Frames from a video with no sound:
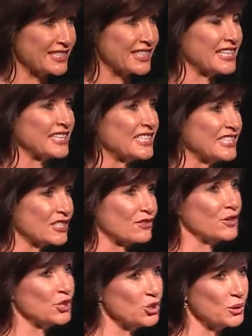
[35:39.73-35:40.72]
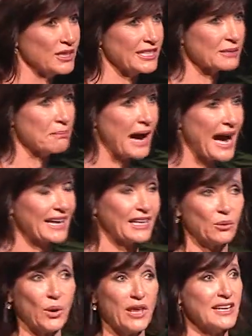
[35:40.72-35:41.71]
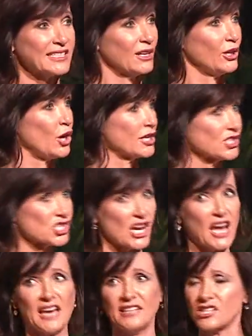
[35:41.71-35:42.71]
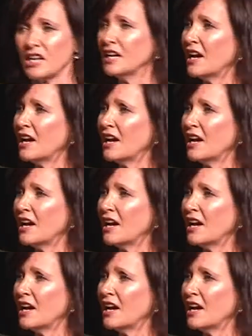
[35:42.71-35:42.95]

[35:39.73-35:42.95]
that exist for you in this market where there's a lot of change